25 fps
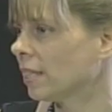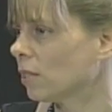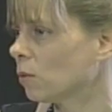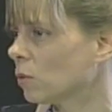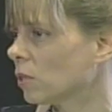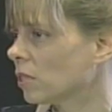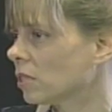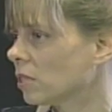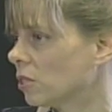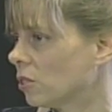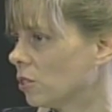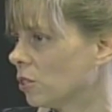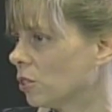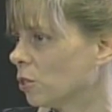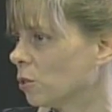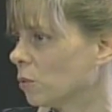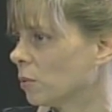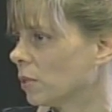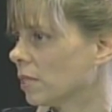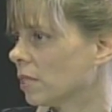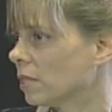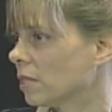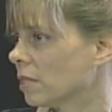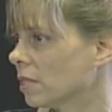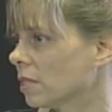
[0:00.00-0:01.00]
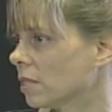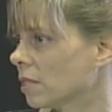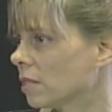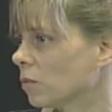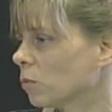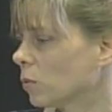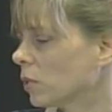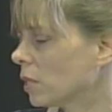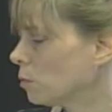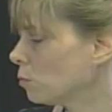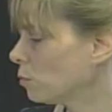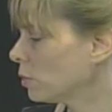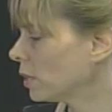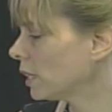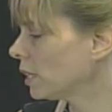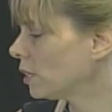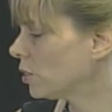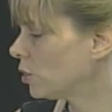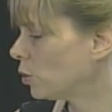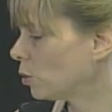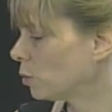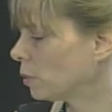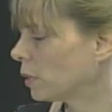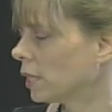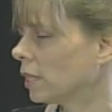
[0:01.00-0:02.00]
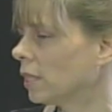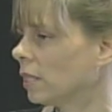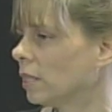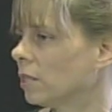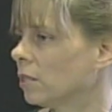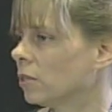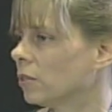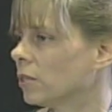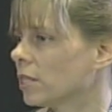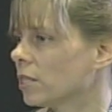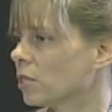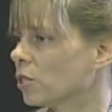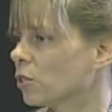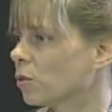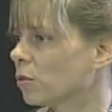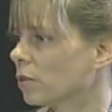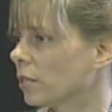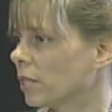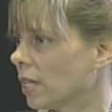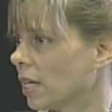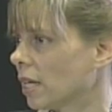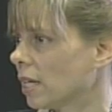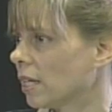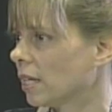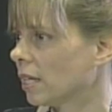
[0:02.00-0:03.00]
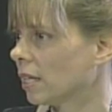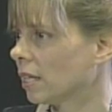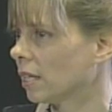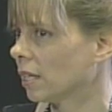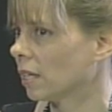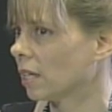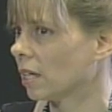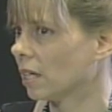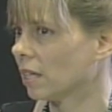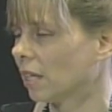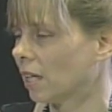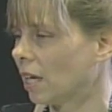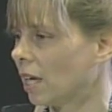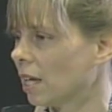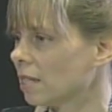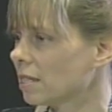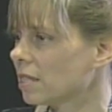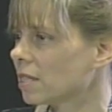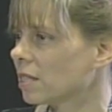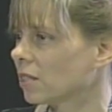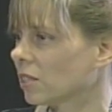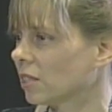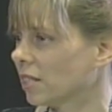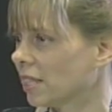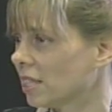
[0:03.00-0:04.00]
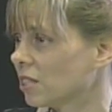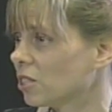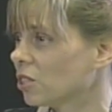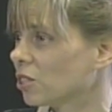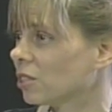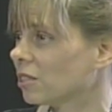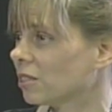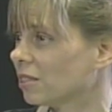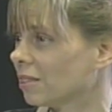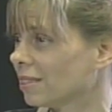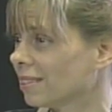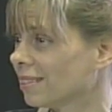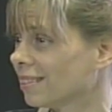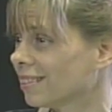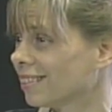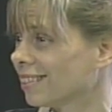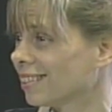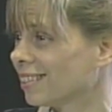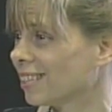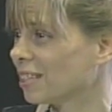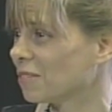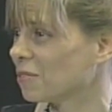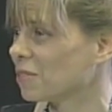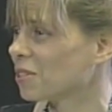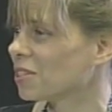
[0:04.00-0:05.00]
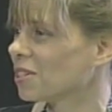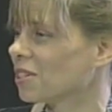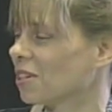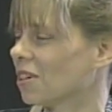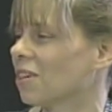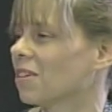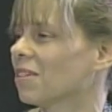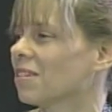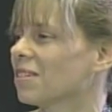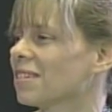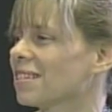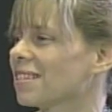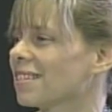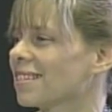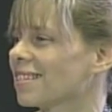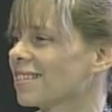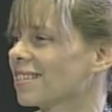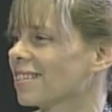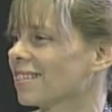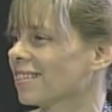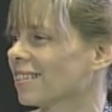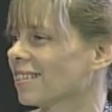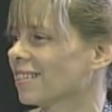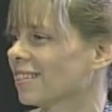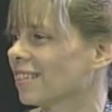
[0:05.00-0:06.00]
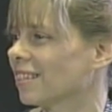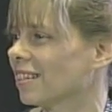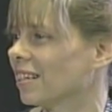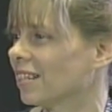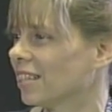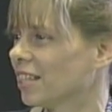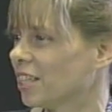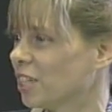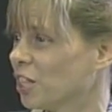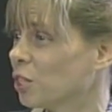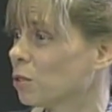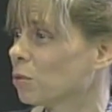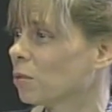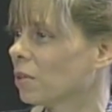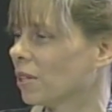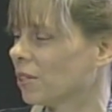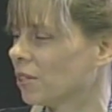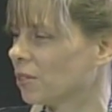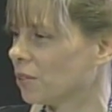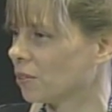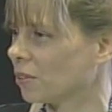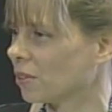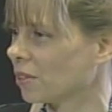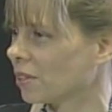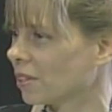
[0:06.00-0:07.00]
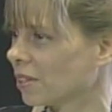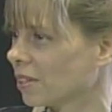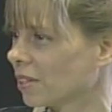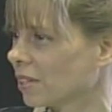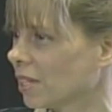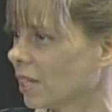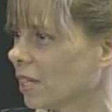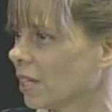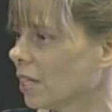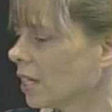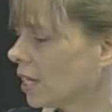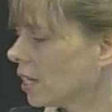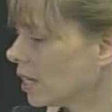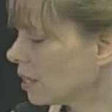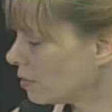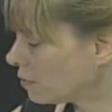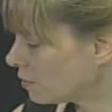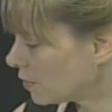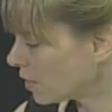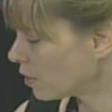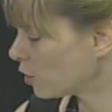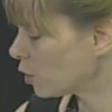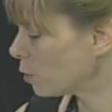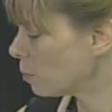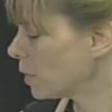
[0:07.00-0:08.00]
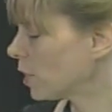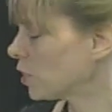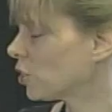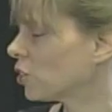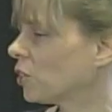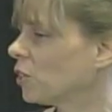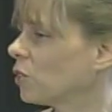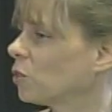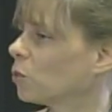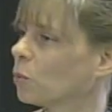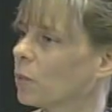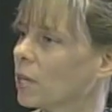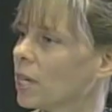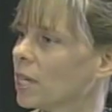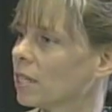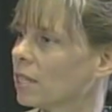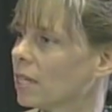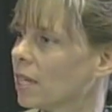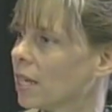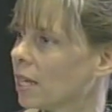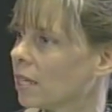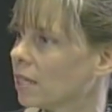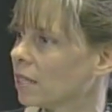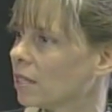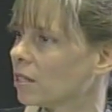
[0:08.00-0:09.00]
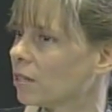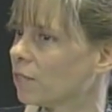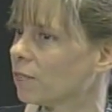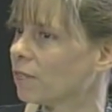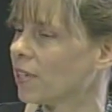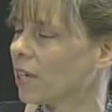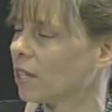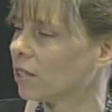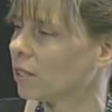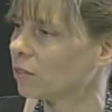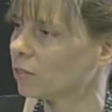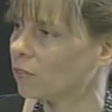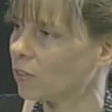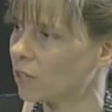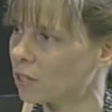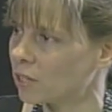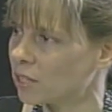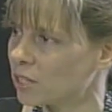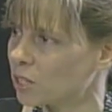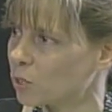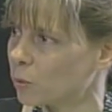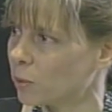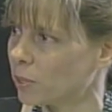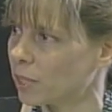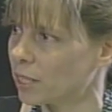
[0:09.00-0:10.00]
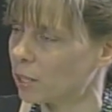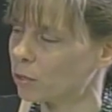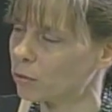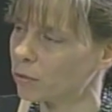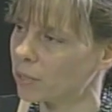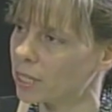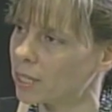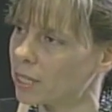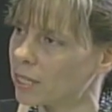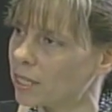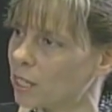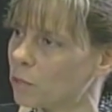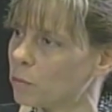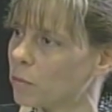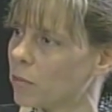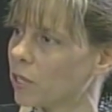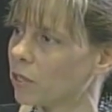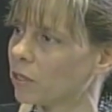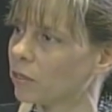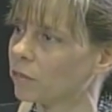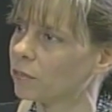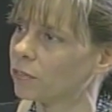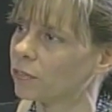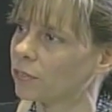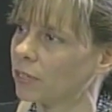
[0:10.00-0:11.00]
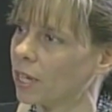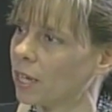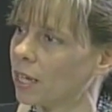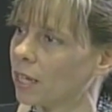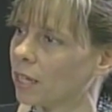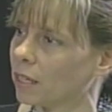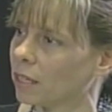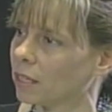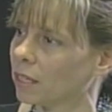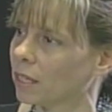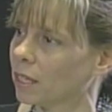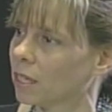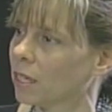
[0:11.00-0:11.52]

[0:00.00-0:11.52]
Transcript: want to do is, what I'm really doing here is creating a constellation of stars here on Earth. In very much in the way that the Founding Fathers, when they created the American flag,